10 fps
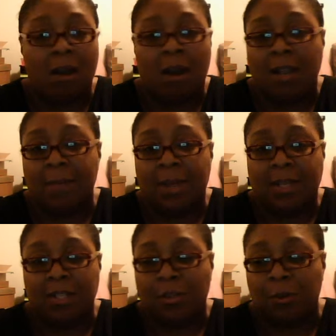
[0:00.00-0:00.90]
all I
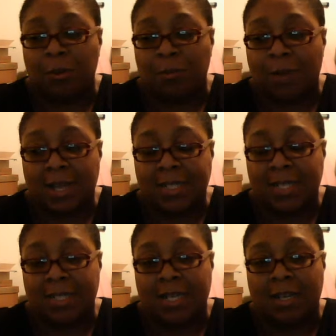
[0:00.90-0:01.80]
make is cold
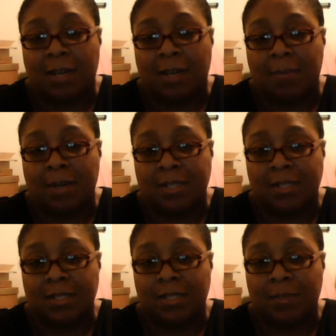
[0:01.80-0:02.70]
process and hot
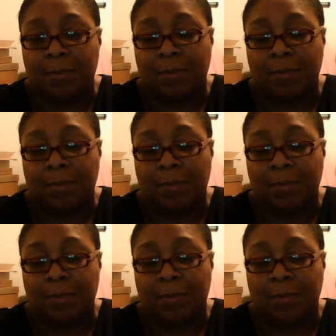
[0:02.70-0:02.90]
process soap